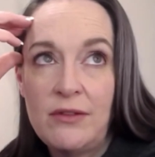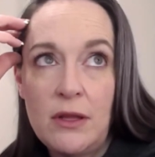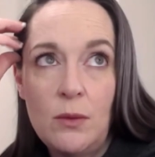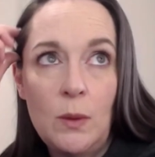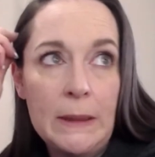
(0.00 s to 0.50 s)
that
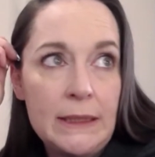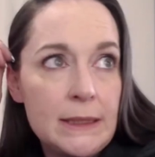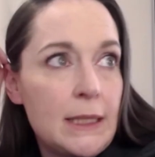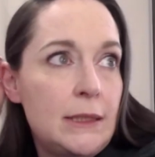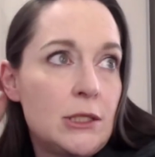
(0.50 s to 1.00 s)
we wanted to
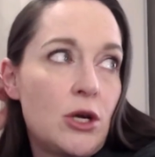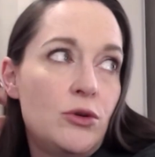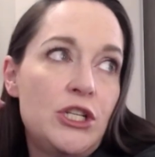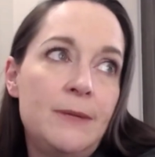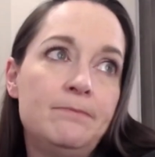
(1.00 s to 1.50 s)
get into
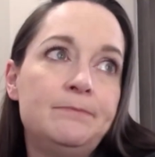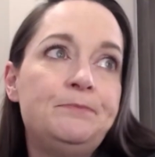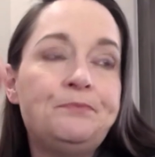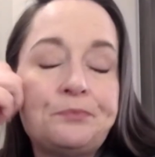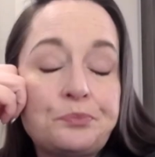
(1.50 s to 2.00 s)
coaching.
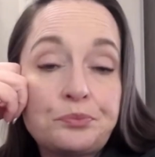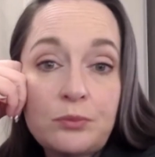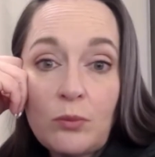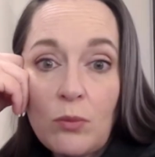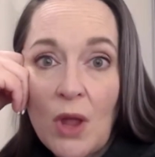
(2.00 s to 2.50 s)

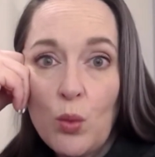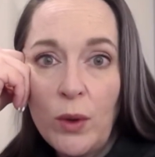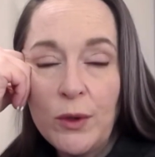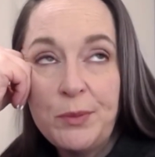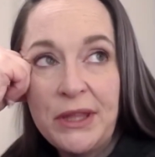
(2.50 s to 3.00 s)
We
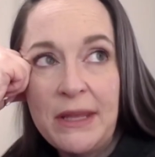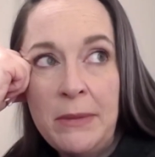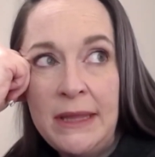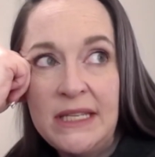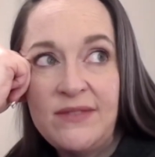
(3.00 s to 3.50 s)
would put them
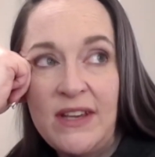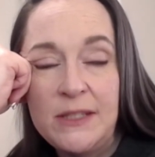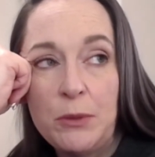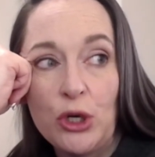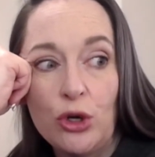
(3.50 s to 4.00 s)
in these
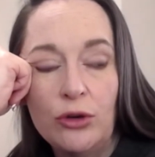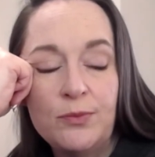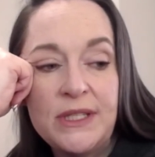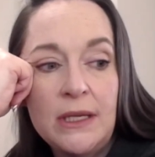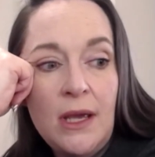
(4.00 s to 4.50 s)
Facebook
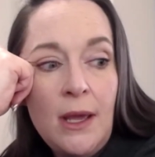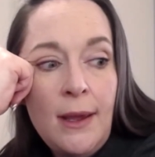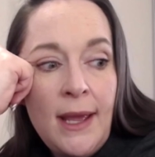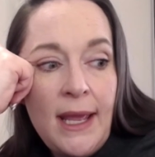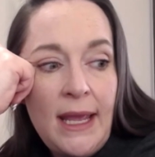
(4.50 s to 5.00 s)
groups,
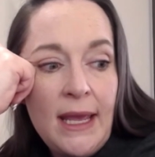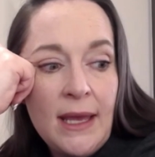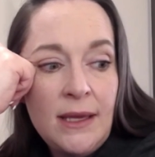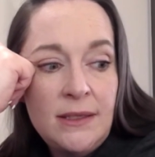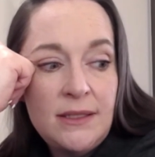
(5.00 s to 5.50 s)

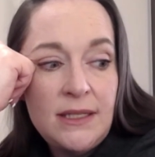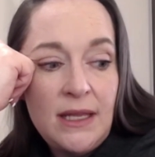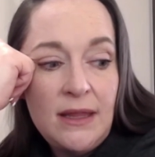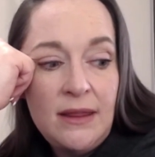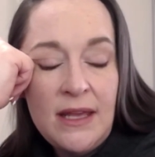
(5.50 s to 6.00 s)
and
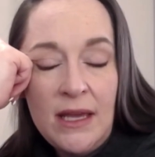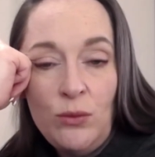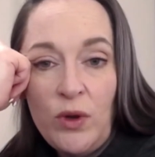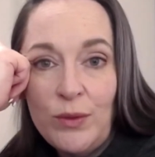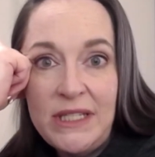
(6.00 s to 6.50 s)
then
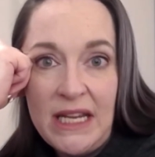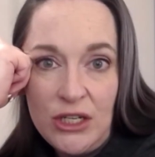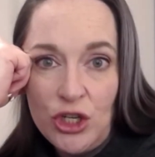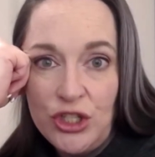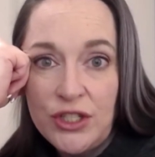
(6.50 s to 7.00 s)
we would take
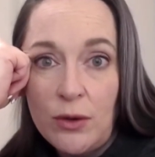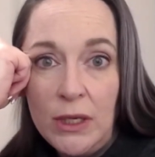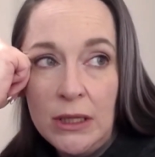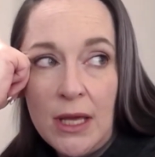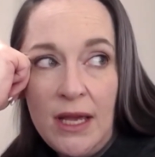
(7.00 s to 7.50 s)
turns
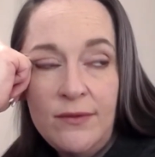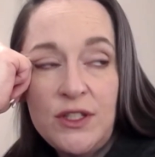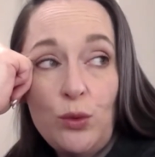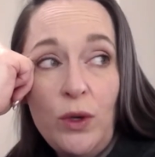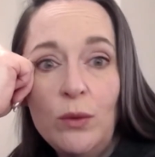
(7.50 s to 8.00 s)
going live. So
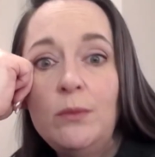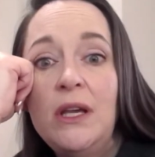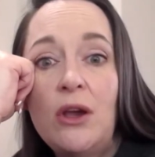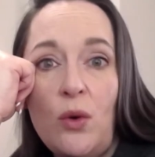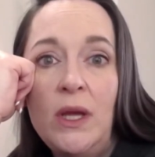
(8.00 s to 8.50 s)
we would be
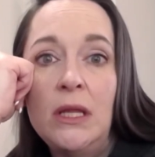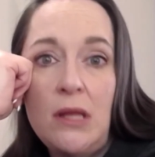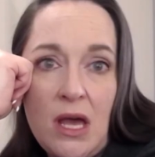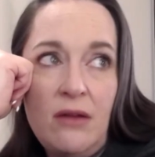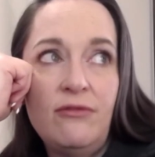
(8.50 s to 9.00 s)
going
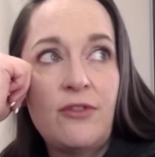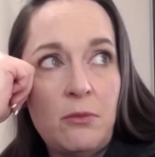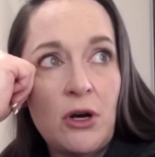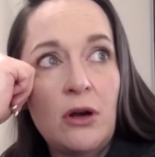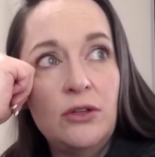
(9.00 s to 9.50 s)
live from
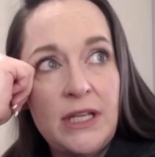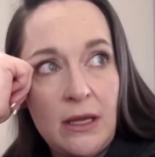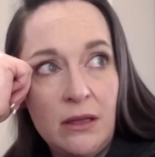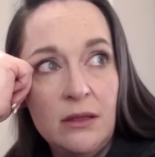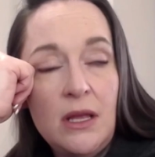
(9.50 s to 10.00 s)
our
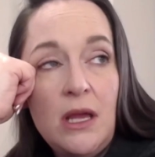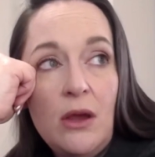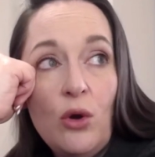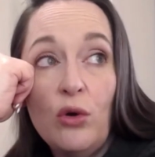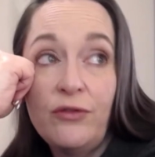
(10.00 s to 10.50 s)
hotel
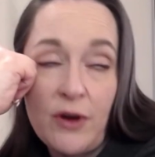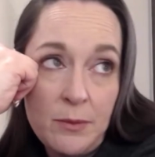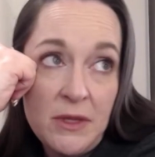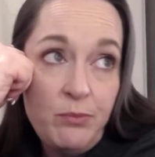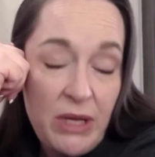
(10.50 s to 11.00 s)
or from
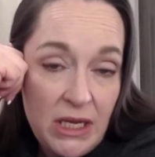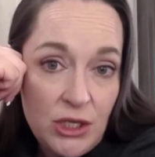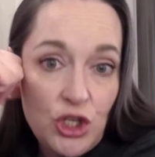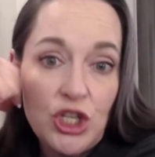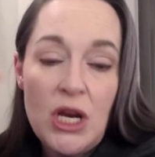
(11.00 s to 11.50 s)
the beach,